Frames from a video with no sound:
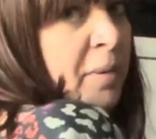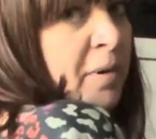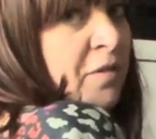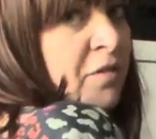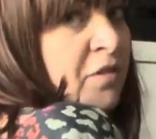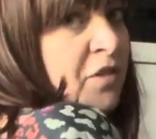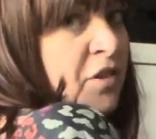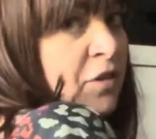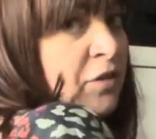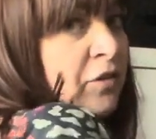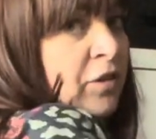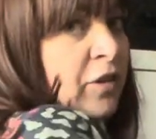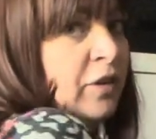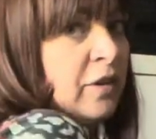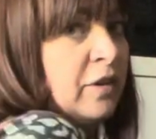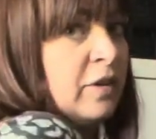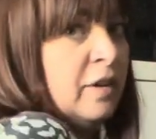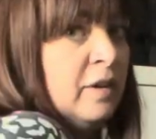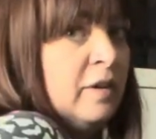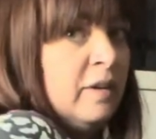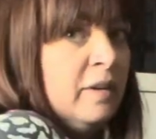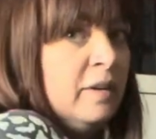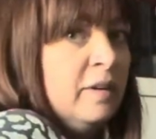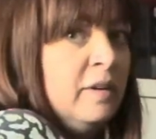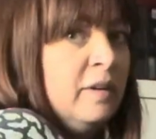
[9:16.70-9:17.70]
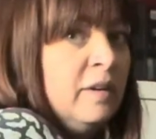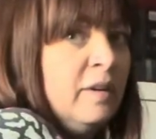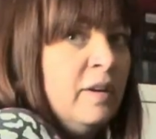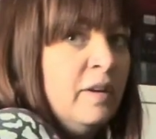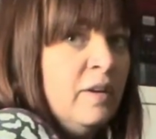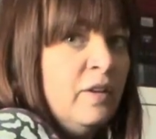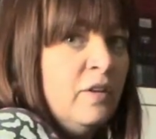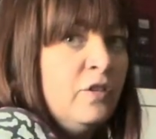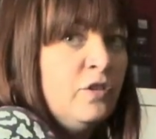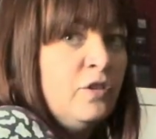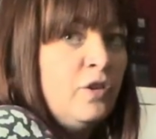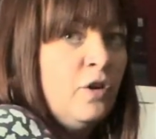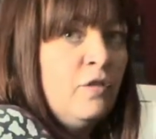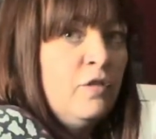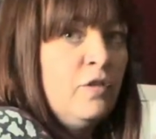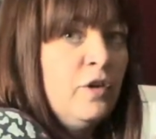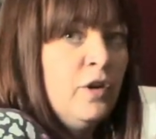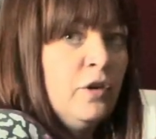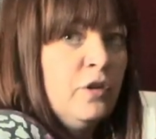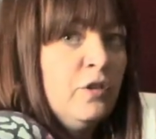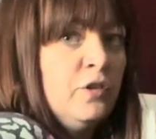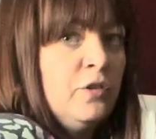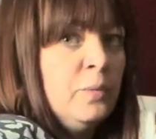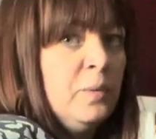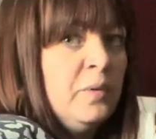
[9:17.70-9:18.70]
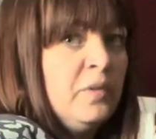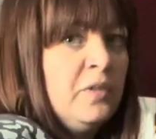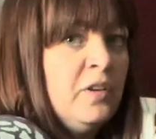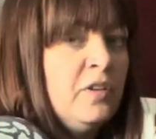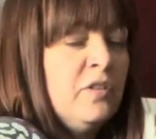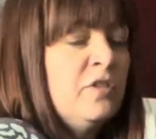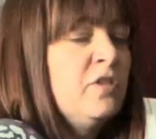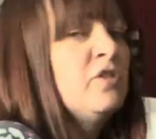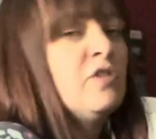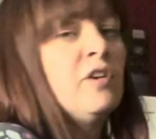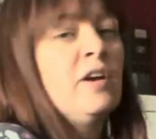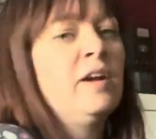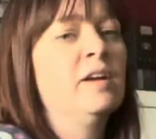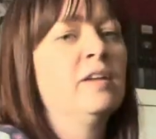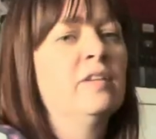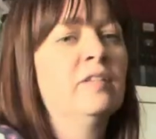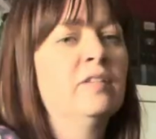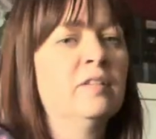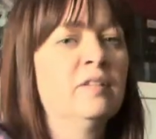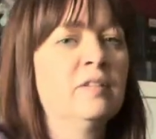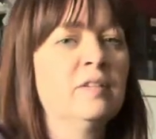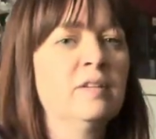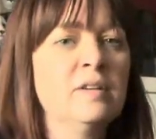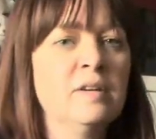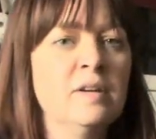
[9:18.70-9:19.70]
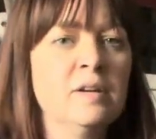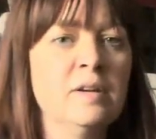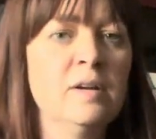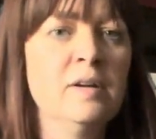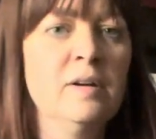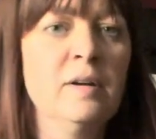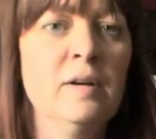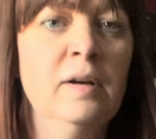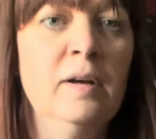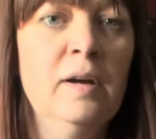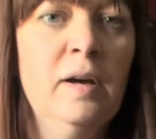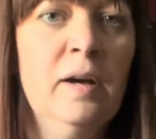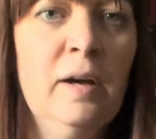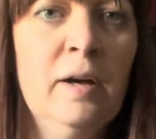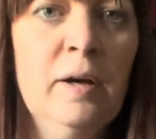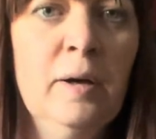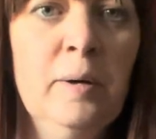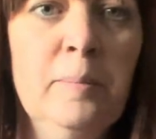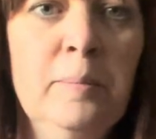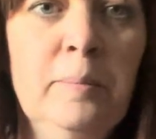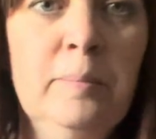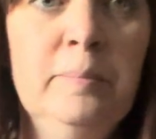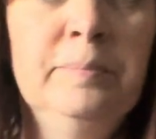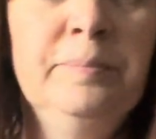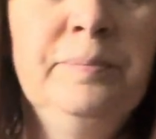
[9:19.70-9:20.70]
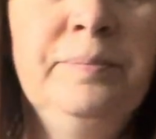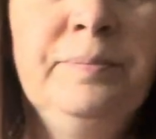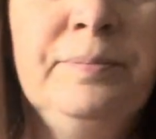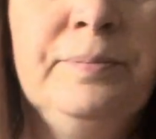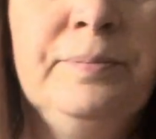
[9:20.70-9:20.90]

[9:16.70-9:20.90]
of different sort of looks with this dress, and